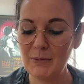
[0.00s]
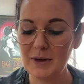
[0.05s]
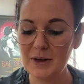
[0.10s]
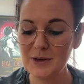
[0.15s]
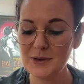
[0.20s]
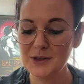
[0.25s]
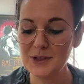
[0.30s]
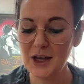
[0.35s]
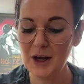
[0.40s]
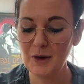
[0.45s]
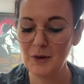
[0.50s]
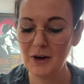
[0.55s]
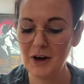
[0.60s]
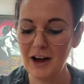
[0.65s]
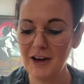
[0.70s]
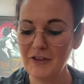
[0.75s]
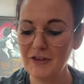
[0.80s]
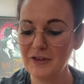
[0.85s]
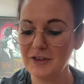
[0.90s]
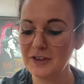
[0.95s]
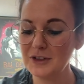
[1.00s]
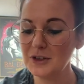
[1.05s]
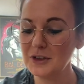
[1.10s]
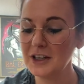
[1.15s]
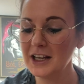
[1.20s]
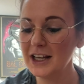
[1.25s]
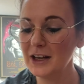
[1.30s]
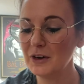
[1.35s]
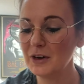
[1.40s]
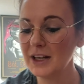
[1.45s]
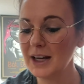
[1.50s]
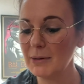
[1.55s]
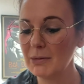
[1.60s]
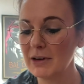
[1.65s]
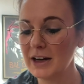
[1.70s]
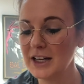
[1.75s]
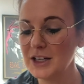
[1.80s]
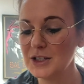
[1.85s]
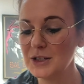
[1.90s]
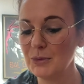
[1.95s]
So I've done a little
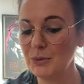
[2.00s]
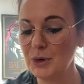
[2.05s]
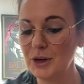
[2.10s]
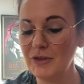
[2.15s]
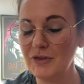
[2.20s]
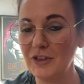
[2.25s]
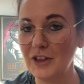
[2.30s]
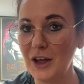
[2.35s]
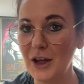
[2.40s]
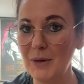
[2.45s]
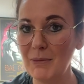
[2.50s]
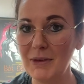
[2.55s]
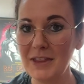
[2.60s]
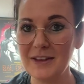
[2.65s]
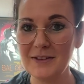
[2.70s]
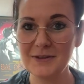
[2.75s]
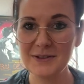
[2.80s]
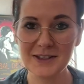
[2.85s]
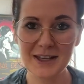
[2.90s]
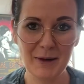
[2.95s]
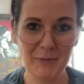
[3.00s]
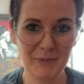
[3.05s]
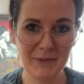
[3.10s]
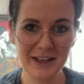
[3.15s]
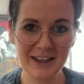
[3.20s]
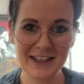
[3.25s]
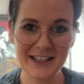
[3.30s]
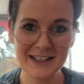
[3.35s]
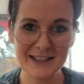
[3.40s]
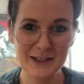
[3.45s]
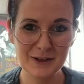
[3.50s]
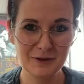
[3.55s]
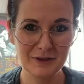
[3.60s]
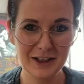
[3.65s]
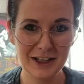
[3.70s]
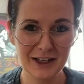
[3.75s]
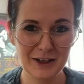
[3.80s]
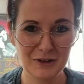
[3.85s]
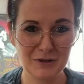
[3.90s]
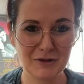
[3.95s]
collaboration with them, and they've sent me these
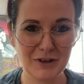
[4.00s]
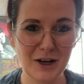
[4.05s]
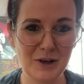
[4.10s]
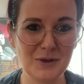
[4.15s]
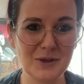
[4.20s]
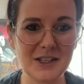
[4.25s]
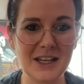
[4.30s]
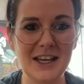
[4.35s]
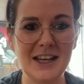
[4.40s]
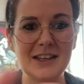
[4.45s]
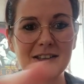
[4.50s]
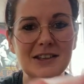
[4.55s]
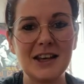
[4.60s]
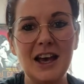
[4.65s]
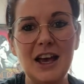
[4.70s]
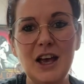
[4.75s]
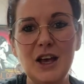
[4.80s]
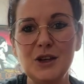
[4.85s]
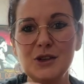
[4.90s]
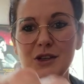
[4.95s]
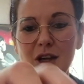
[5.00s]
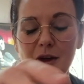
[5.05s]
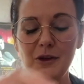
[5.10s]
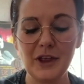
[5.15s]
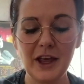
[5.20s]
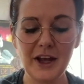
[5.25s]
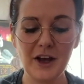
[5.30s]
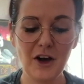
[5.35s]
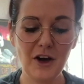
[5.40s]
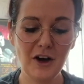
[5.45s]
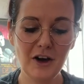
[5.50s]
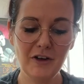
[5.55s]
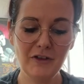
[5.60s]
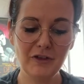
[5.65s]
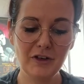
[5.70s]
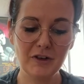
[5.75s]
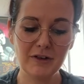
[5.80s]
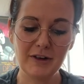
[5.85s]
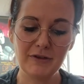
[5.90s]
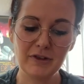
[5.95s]
lovely little roses. So they are
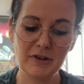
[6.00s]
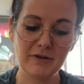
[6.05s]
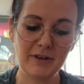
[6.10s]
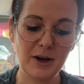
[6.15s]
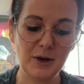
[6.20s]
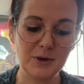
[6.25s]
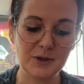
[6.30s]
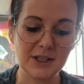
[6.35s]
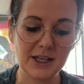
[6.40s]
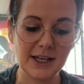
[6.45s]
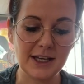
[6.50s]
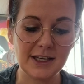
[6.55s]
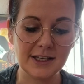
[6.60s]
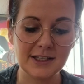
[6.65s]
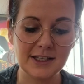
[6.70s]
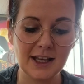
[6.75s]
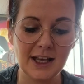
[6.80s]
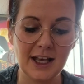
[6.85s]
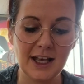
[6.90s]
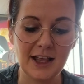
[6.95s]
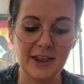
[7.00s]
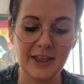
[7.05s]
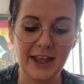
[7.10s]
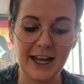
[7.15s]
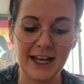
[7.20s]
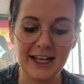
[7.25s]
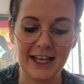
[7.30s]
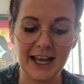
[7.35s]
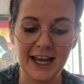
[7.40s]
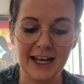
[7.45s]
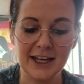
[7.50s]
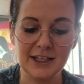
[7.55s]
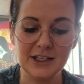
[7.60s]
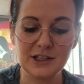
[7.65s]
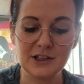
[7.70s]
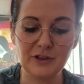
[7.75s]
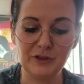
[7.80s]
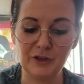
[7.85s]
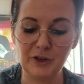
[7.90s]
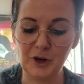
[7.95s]
forever roses. They last
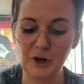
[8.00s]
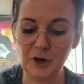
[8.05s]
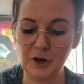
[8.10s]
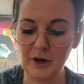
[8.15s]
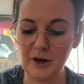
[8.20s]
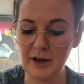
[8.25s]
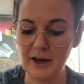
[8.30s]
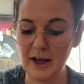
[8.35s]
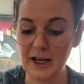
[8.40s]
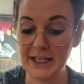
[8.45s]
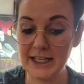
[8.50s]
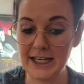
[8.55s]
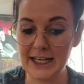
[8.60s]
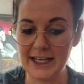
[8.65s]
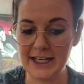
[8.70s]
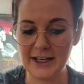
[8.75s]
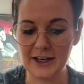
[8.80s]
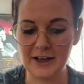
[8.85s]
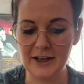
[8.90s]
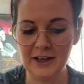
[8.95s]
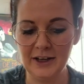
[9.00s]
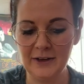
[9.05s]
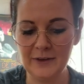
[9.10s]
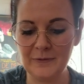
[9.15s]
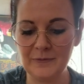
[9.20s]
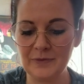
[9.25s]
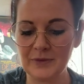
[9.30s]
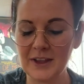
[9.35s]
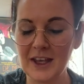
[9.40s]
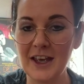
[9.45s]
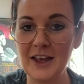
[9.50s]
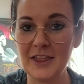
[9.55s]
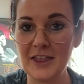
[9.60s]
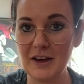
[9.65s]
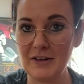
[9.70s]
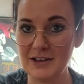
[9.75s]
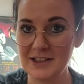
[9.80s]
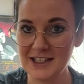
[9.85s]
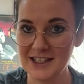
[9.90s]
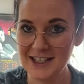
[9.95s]
for a year.
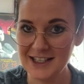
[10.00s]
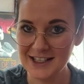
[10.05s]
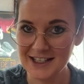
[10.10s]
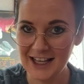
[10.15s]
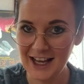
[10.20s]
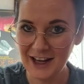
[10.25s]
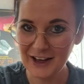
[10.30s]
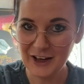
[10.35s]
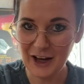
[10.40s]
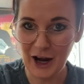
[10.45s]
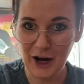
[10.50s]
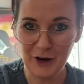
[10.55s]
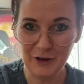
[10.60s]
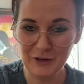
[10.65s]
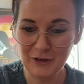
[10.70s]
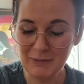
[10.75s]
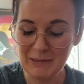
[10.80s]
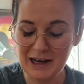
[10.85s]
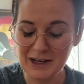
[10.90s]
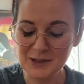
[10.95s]
There is a discount code for my